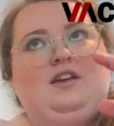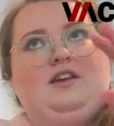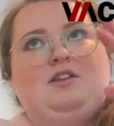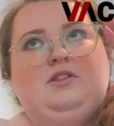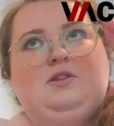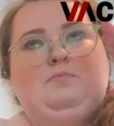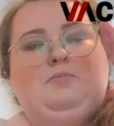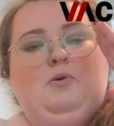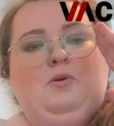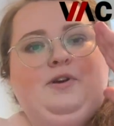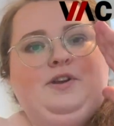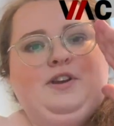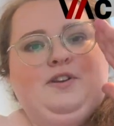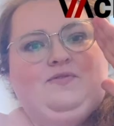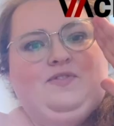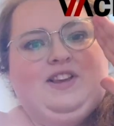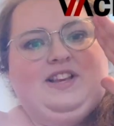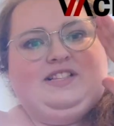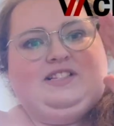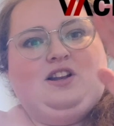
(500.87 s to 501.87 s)
the point of
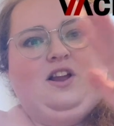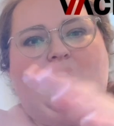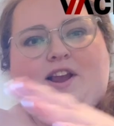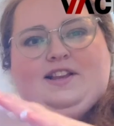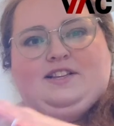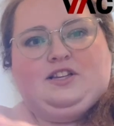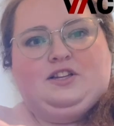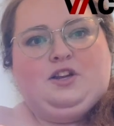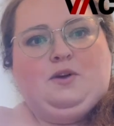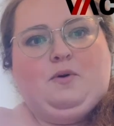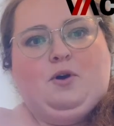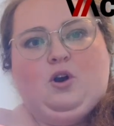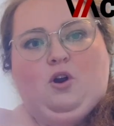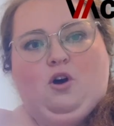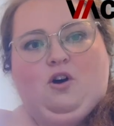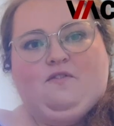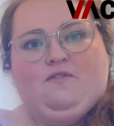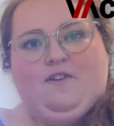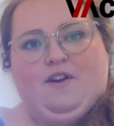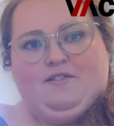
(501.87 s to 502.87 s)
these lights, I know a lot
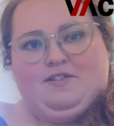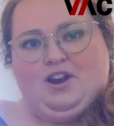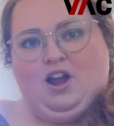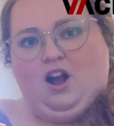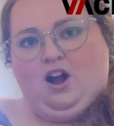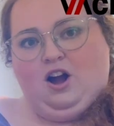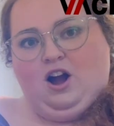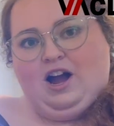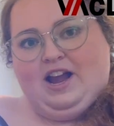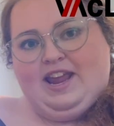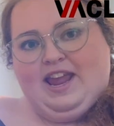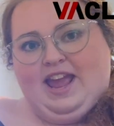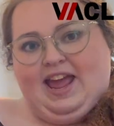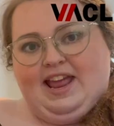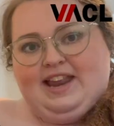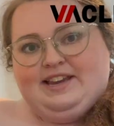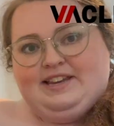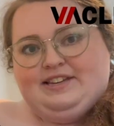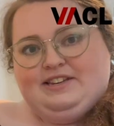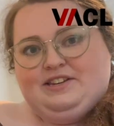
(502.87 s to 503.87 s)
of very
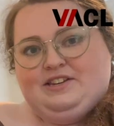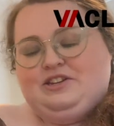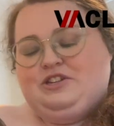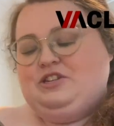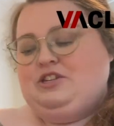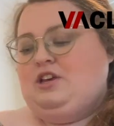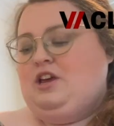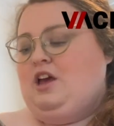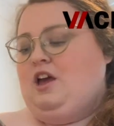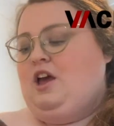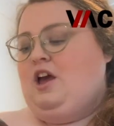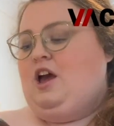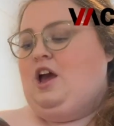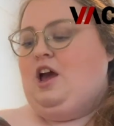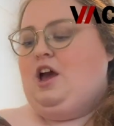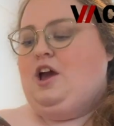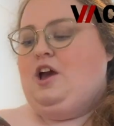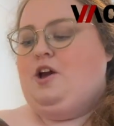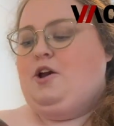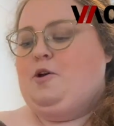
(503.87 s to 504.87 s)
high-end
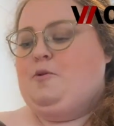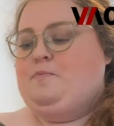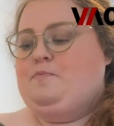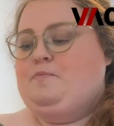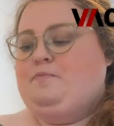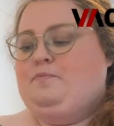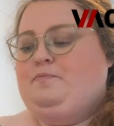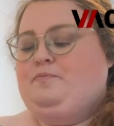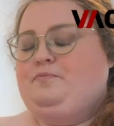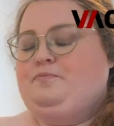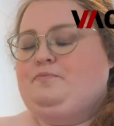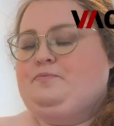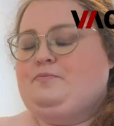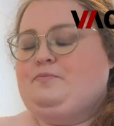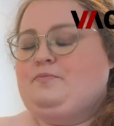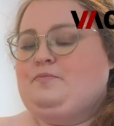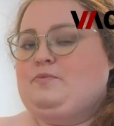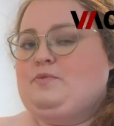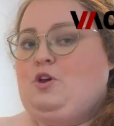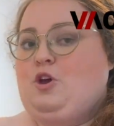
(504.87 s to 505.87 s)

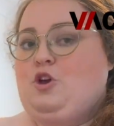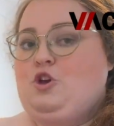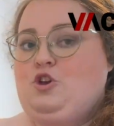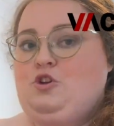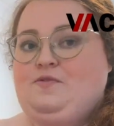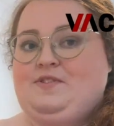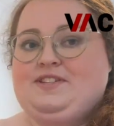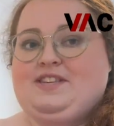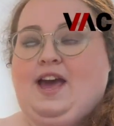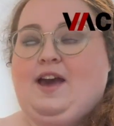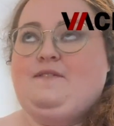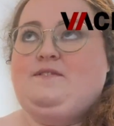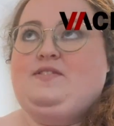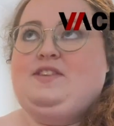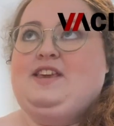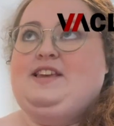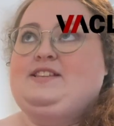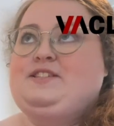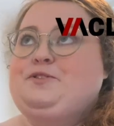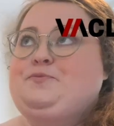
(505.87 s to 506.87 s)
Hoovers have
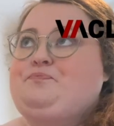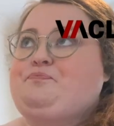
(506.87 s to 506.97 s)
this.